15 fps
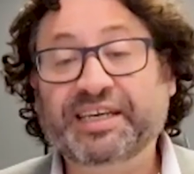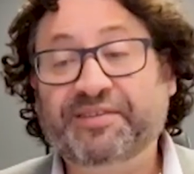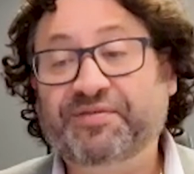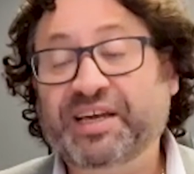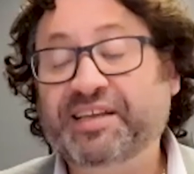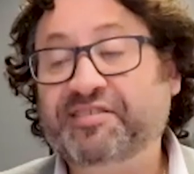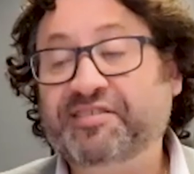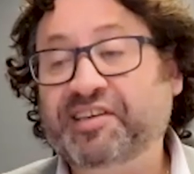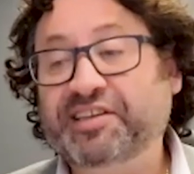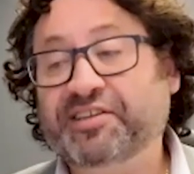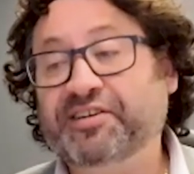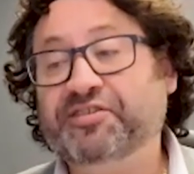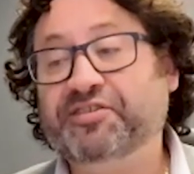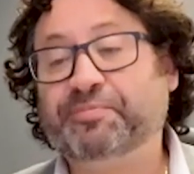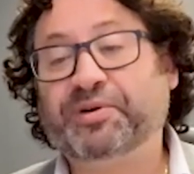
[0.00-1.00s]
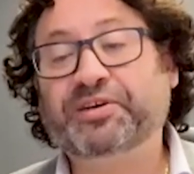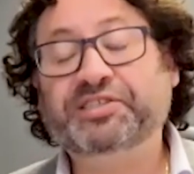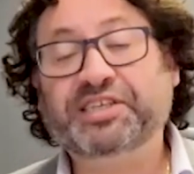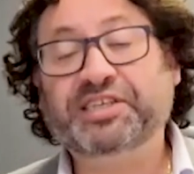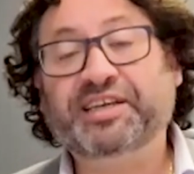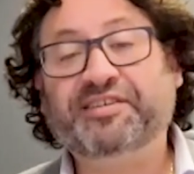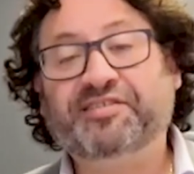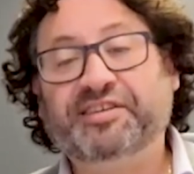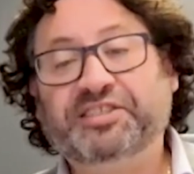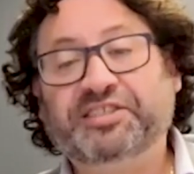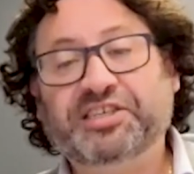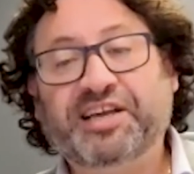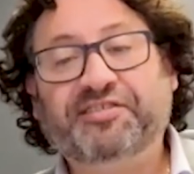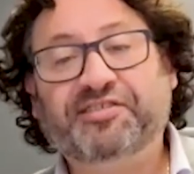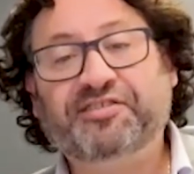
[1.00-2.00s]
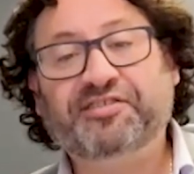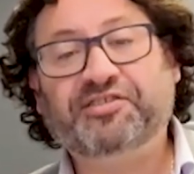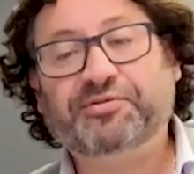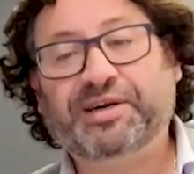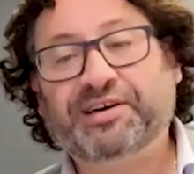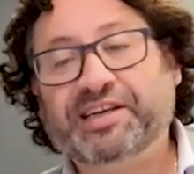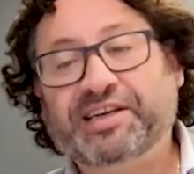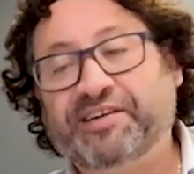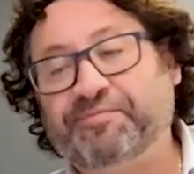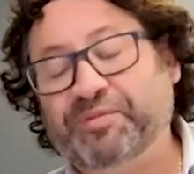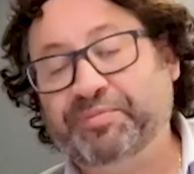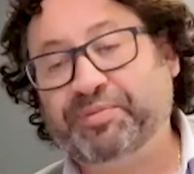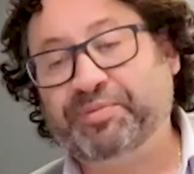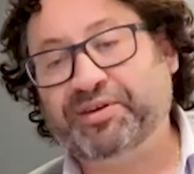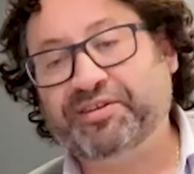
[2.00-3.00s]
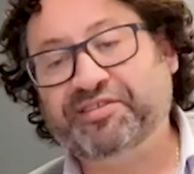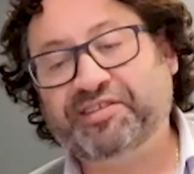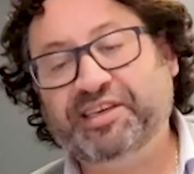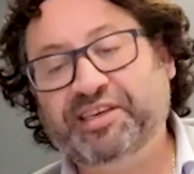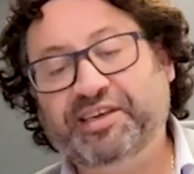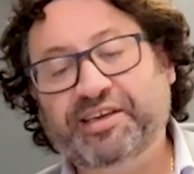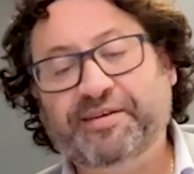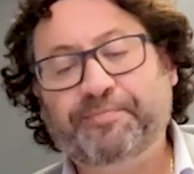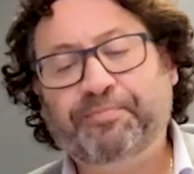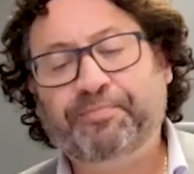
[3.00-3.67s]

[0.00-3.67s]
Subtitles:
advancing those projects adjacent to our government policy here.